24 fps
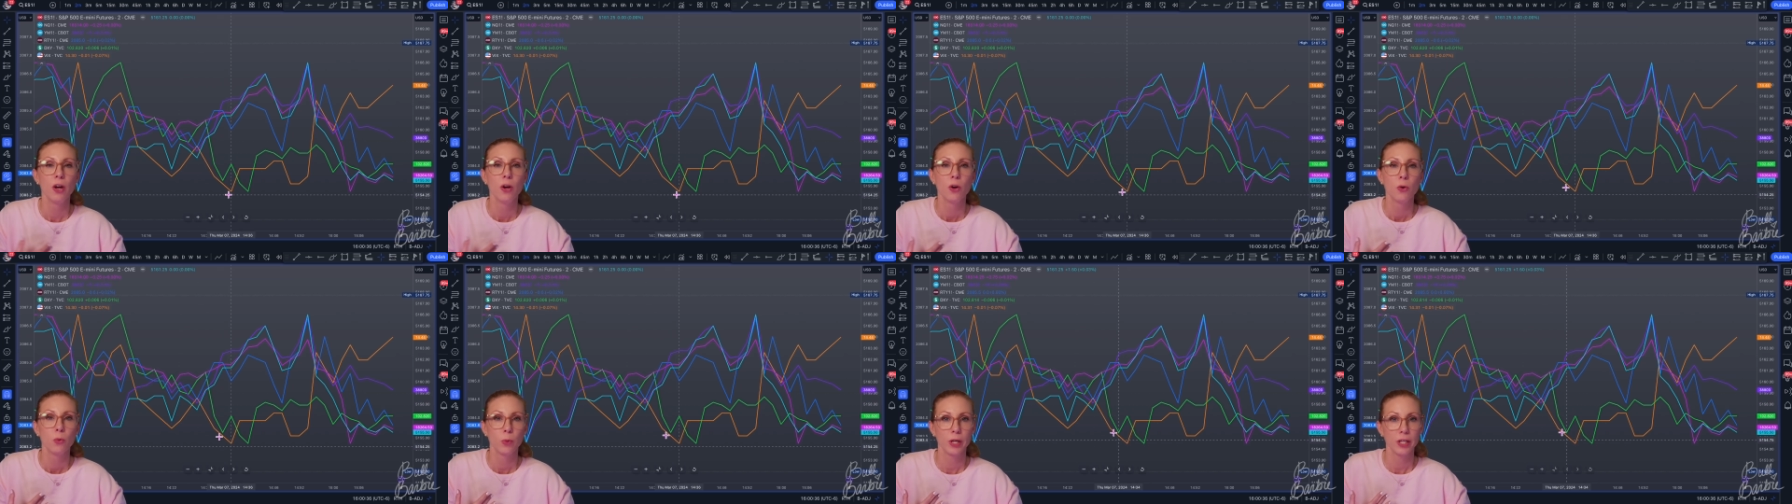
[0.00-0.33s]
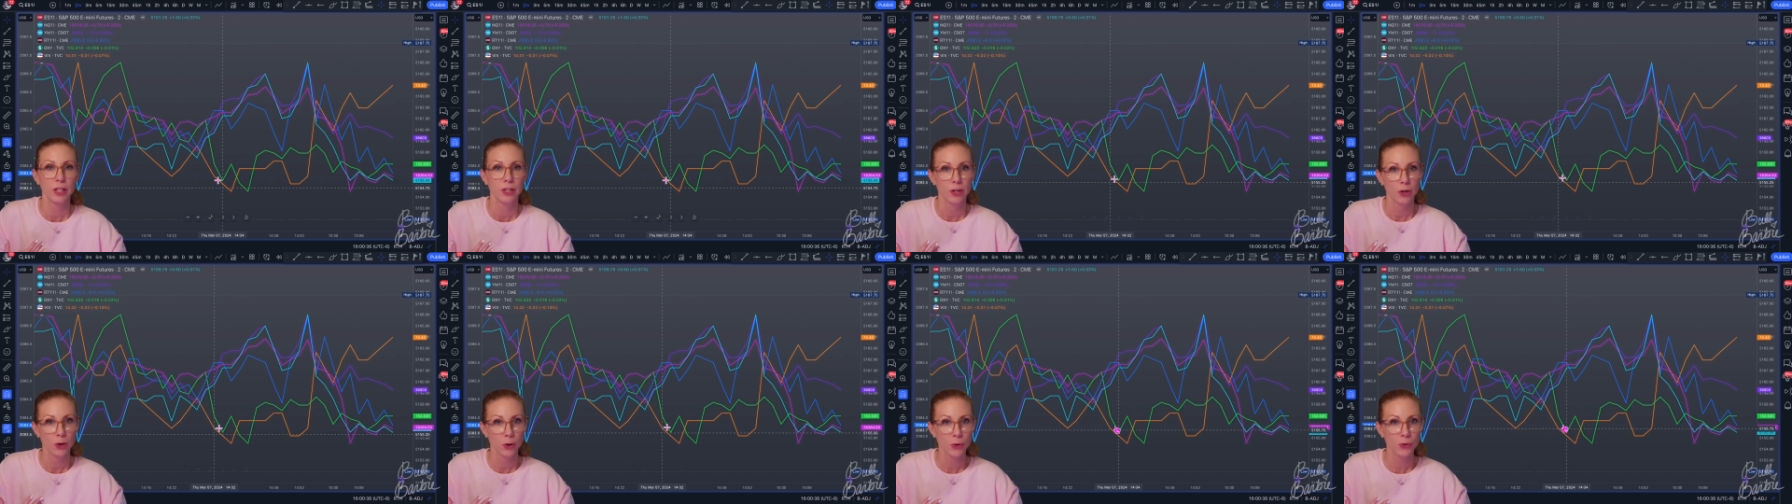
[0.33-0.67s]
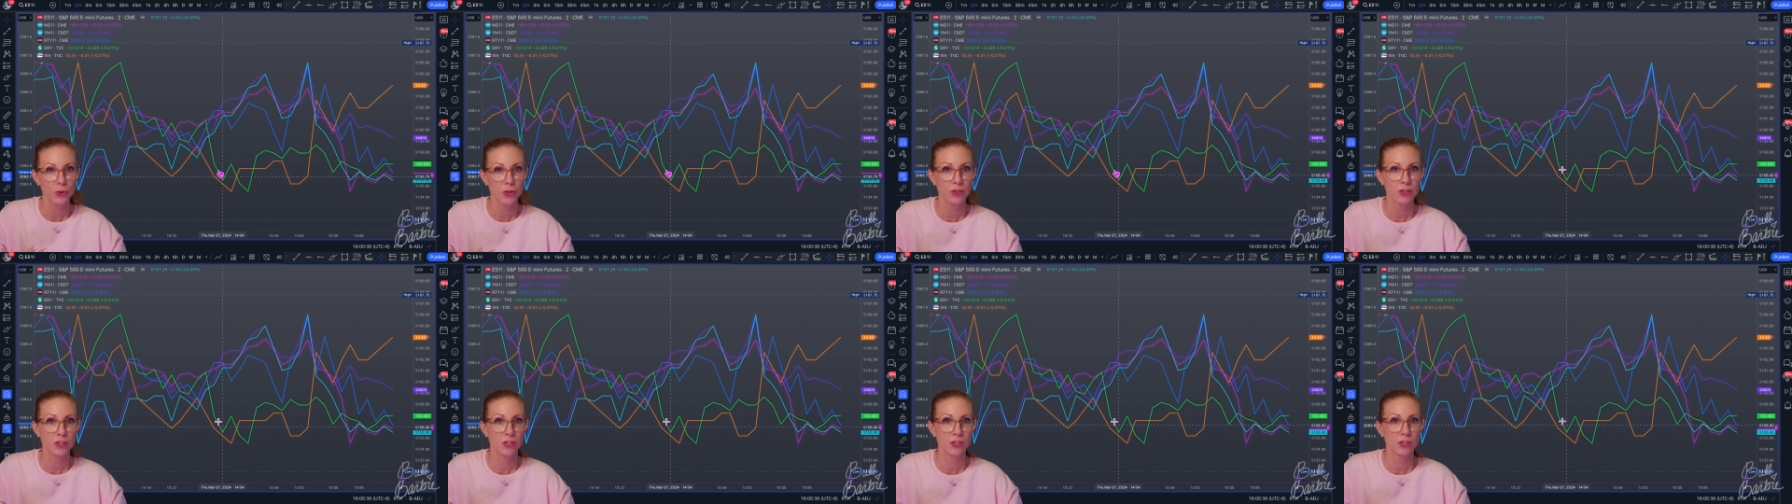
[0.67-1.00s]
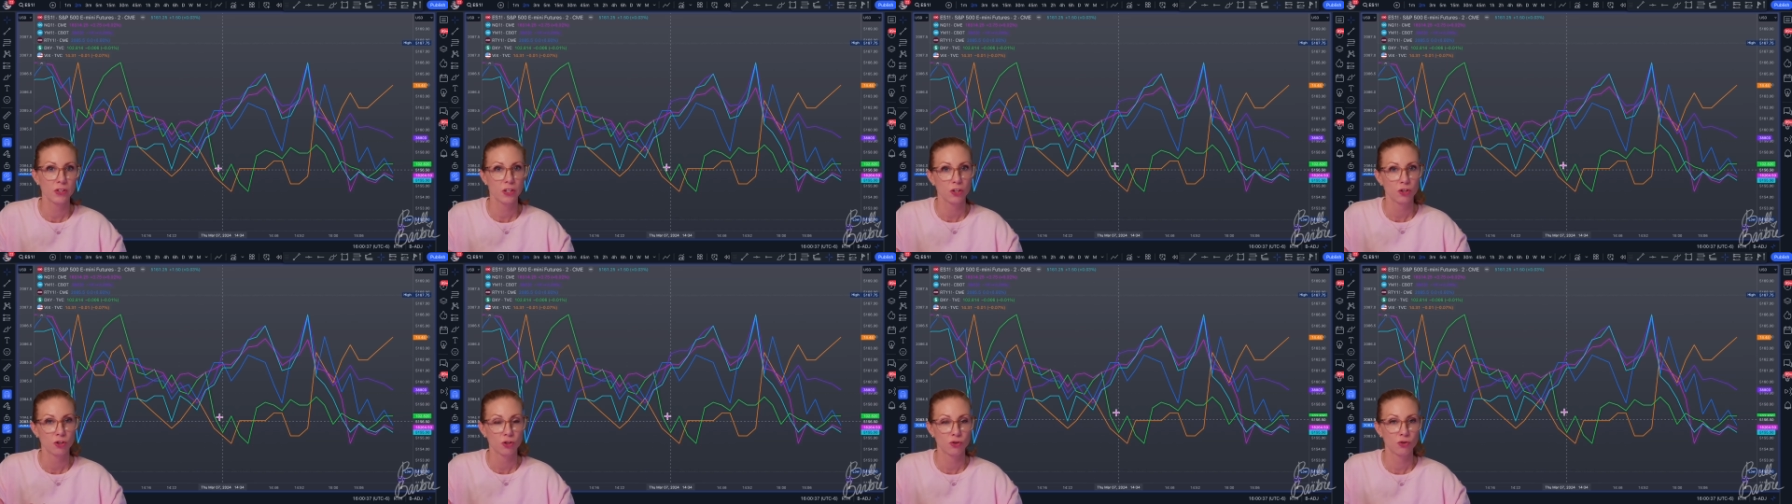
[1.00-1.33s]
we know that this is
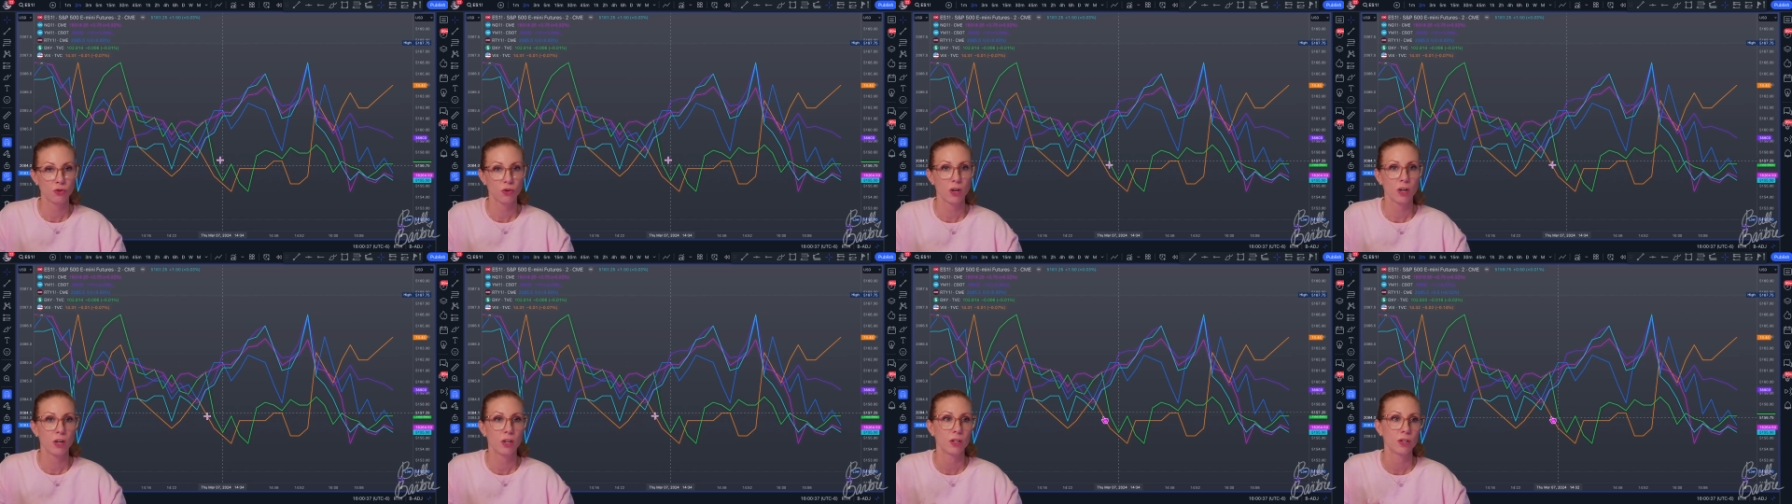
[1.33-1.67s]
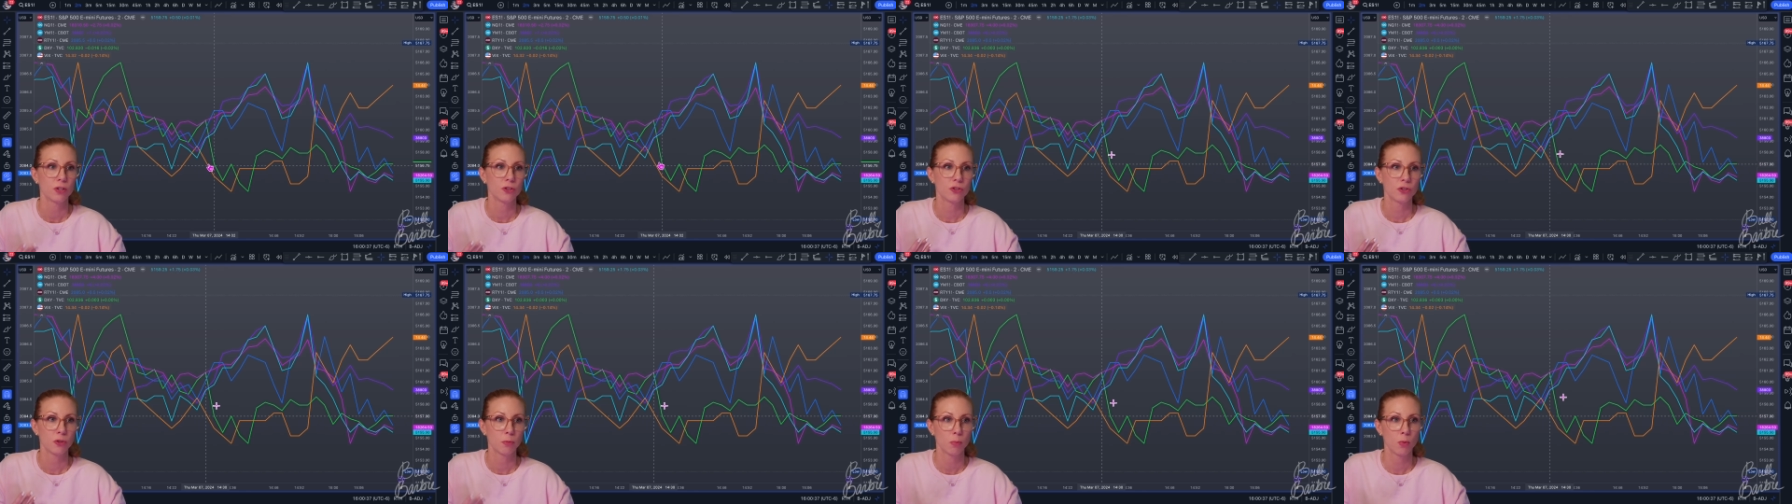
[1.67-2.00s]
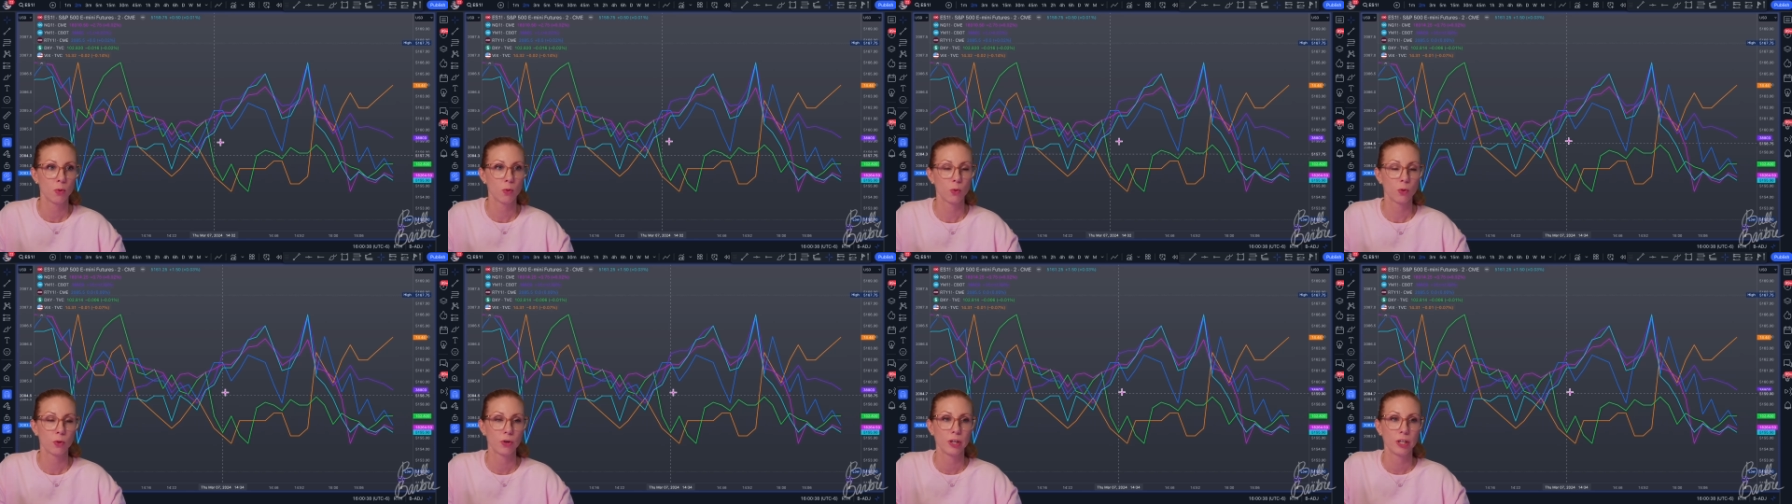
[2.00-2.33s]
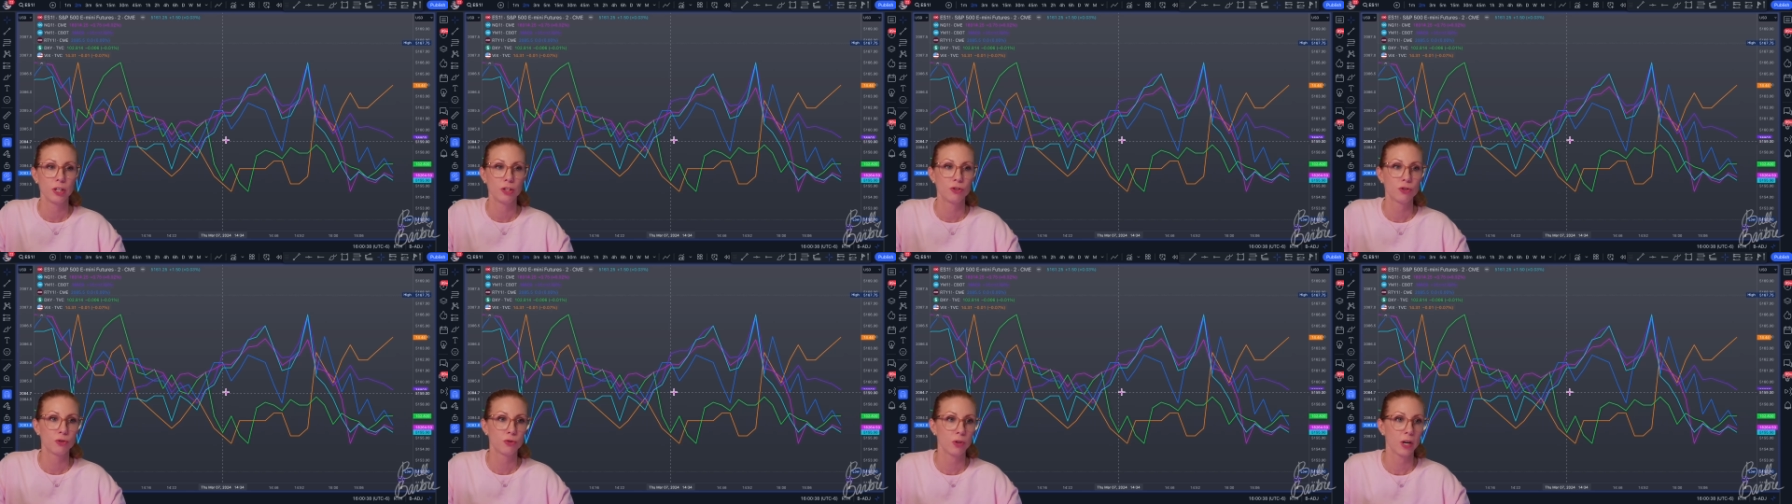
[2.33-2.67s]
a strong
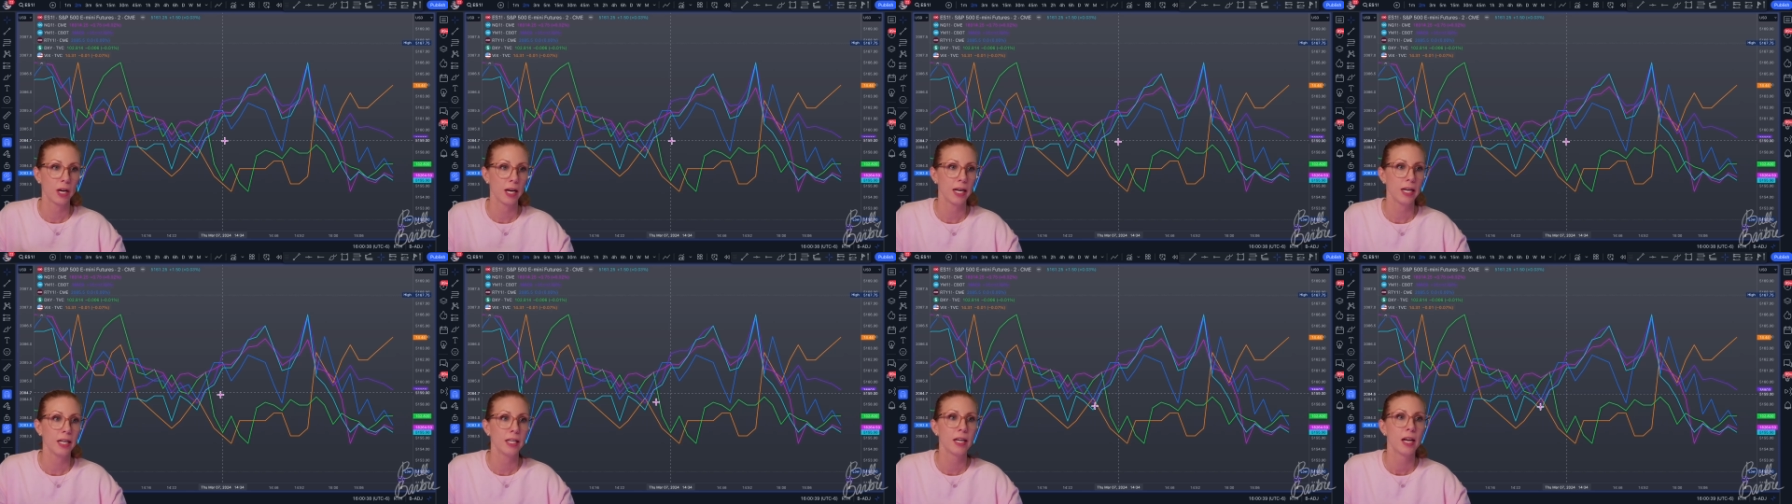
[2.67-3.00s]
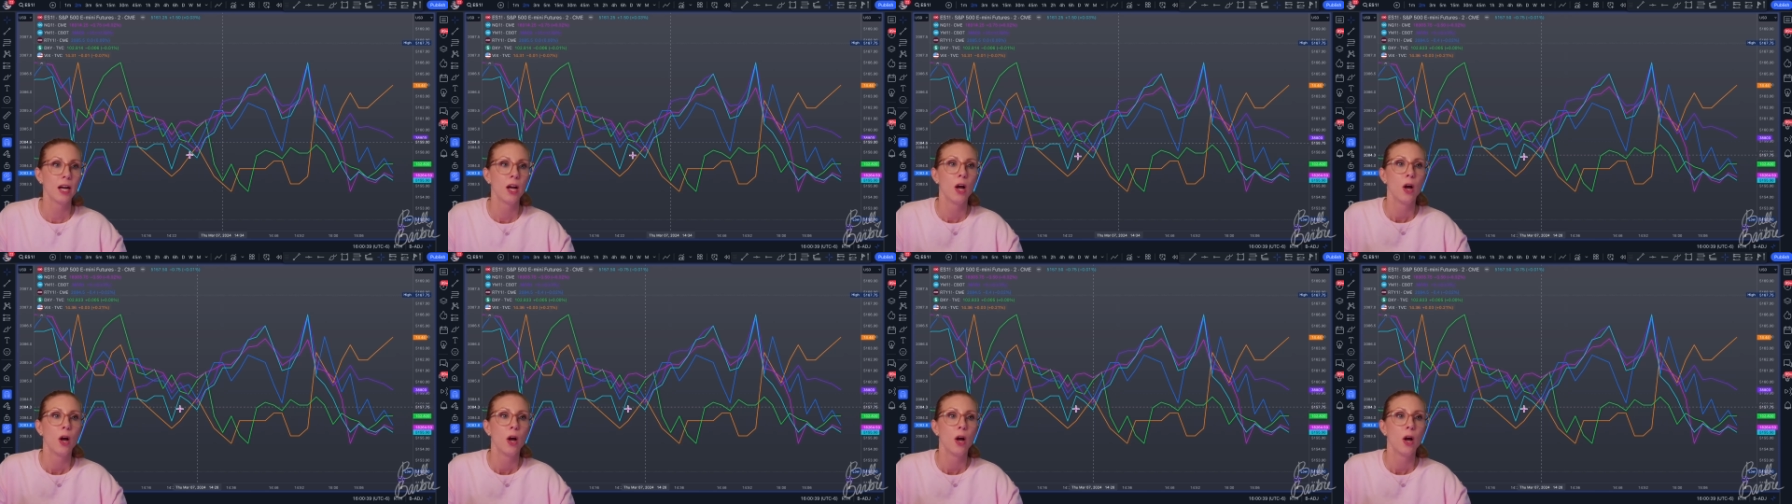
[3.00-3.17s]
supported trade.